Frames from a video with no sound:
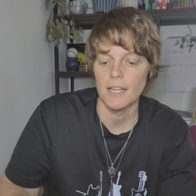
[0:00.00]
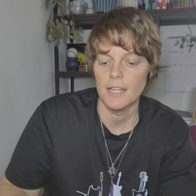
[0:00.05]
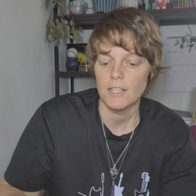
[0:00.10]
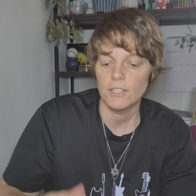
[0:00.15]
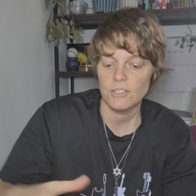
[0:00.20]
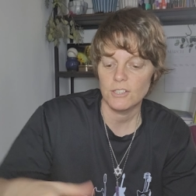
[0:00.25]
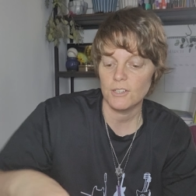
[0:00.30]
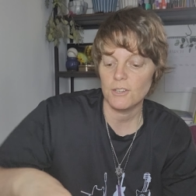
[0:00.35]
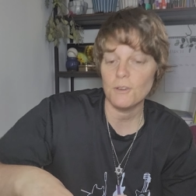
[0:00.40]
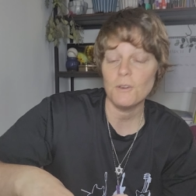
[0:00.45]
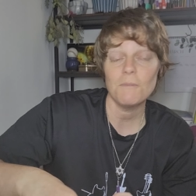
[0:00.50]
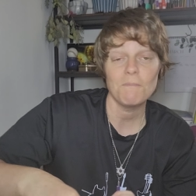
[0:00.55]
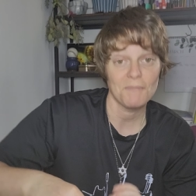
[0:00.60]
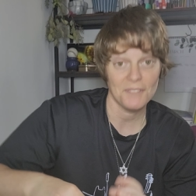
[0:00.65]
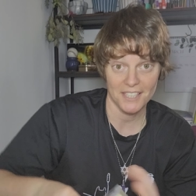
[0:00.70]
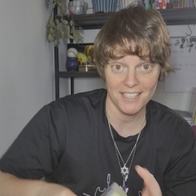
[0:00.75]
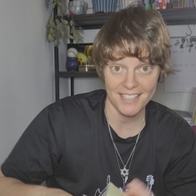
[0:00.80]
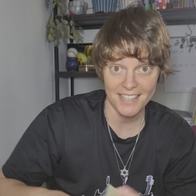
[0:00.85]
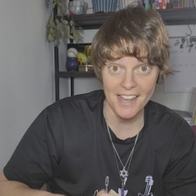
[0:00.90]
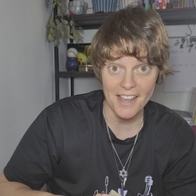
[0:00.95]
So
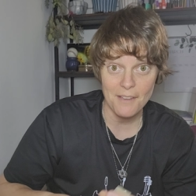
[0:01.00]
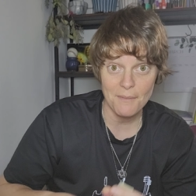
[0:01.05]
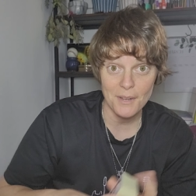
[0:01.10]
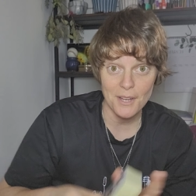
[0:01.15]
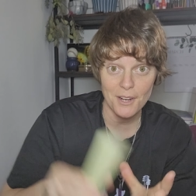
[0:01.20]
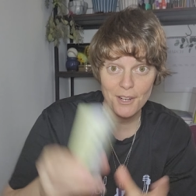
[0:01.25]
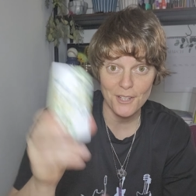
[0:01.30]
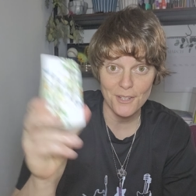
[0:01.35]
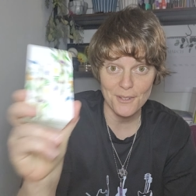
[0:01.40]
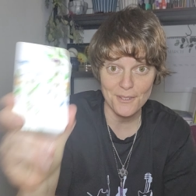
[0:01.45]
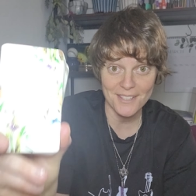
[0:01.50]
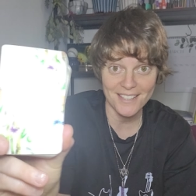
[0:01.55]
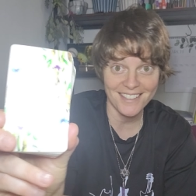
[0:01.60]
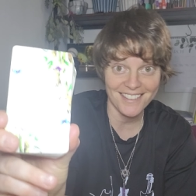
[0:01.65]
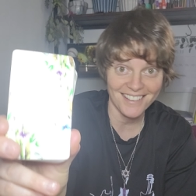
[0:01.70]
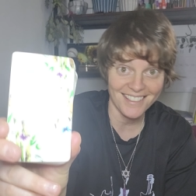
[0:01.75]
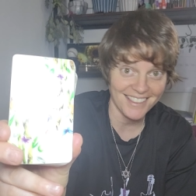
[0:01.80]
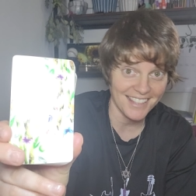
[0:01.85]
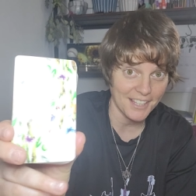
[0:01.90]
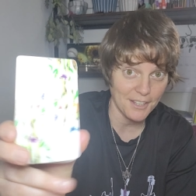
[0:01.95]
today we are
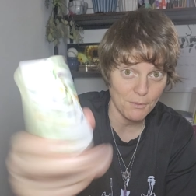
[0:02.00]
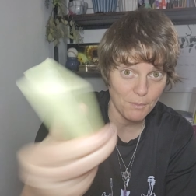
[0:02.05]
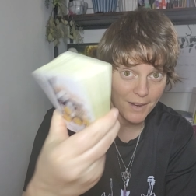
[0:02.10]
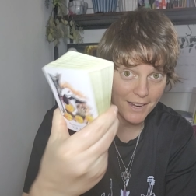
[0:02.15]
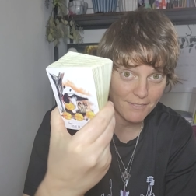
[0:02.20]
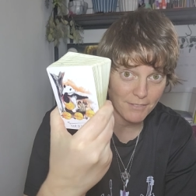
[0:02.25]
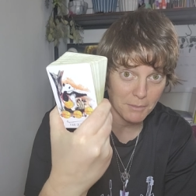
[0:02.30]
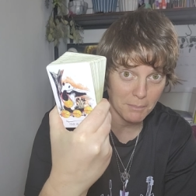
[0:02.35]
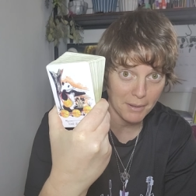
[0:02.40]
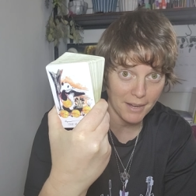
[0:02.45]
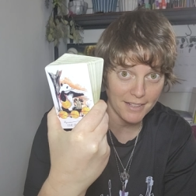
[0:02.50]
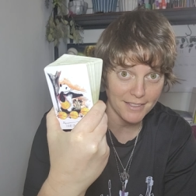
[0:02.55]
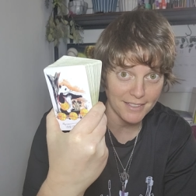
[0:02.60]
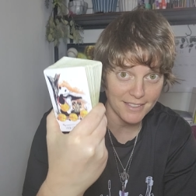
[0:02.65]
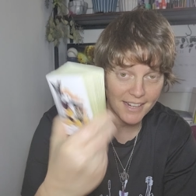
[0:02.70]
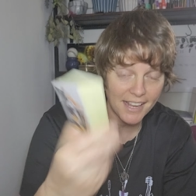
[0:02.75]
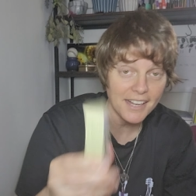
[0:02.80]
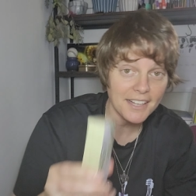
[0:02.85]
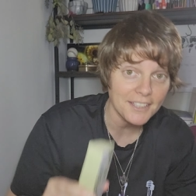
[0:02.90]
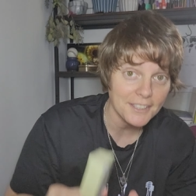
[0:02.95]
using the Way of the Panda
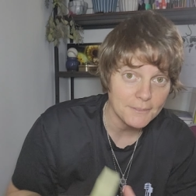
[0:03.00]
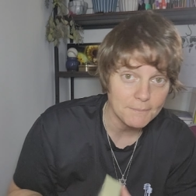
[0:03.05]
deck